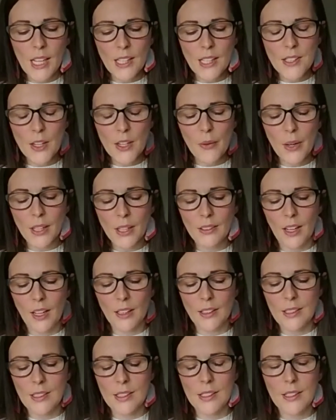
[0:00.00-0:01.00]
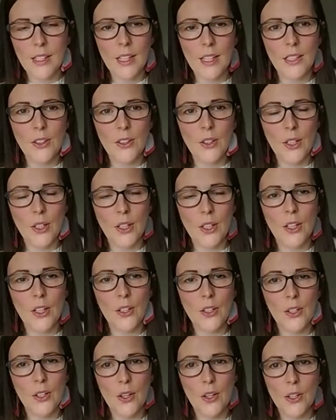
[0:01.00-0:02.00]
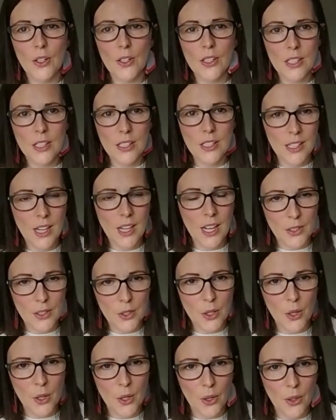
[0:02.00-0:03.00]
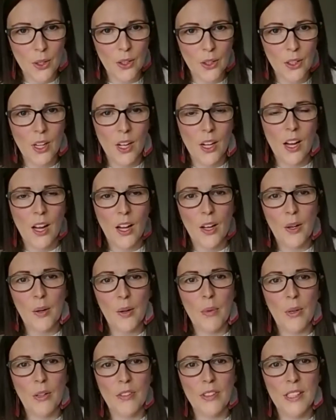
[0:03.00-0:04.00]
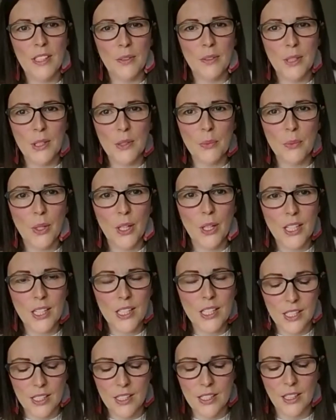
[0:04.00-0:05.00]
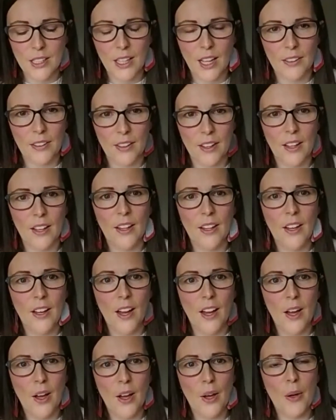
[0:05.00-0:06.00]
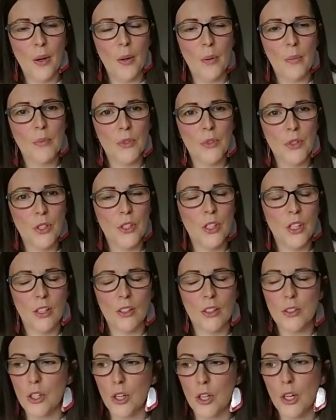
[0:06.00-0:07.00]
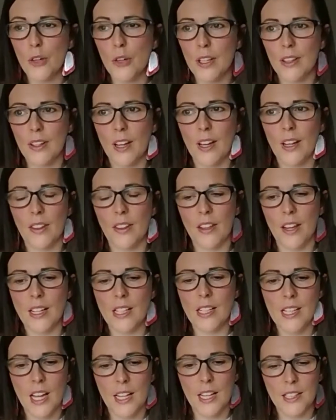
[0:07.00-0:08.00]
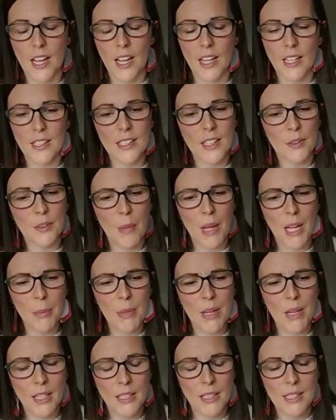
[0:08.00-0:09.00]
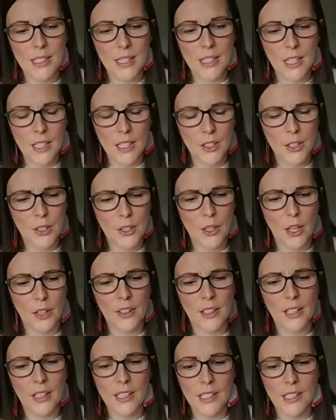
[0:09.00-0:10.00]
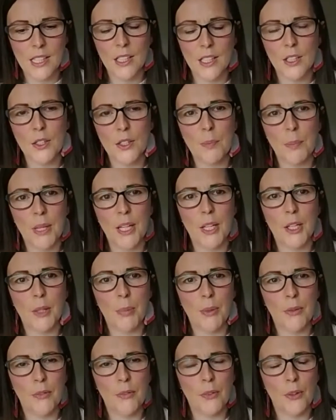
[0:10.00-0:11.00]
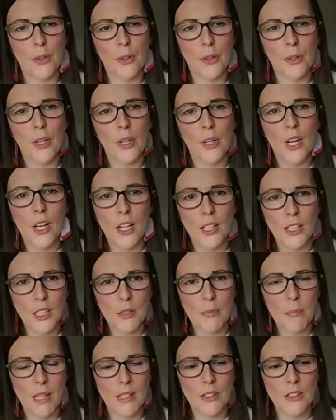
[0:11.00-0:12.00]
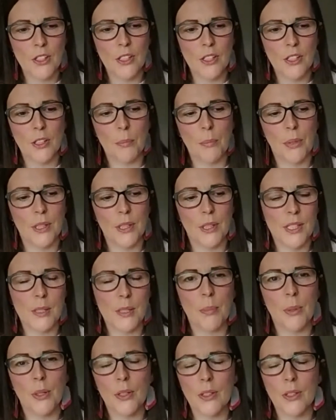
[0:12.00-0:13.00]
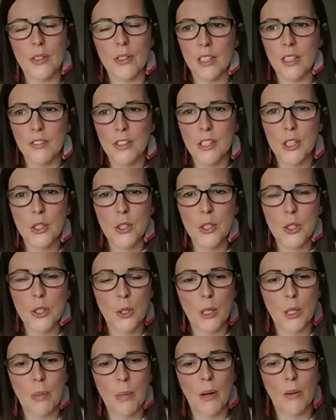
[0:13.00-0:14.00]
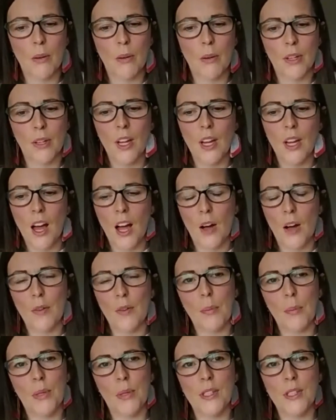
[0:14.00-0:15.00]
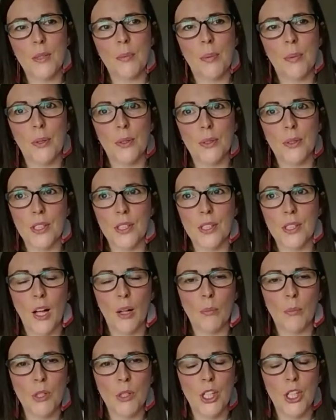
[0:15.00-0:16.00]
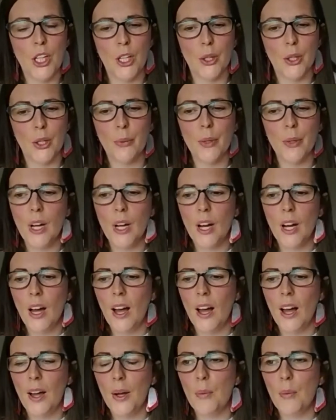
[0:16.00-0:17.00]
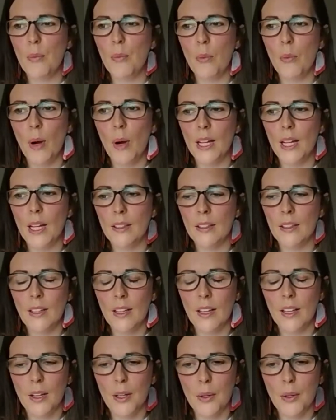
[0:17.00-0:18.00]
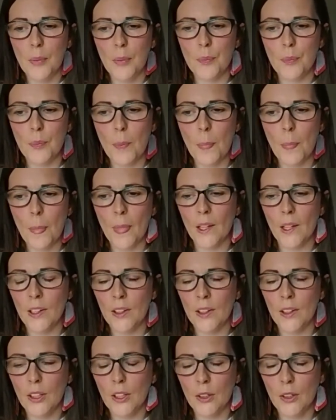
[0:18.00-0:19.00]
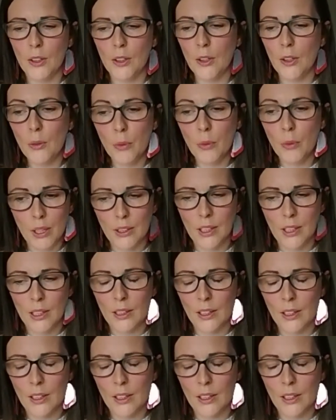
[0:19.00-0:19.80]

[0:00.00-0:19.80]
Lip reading: so I'd seen your TED talk. Obviously, we'd worked together, during that TEDx, and maybe I'd seen you. I think I'd seen you speak before. You'd mentioned the principles, and obviously talk about how the principles had helped you when you weren't in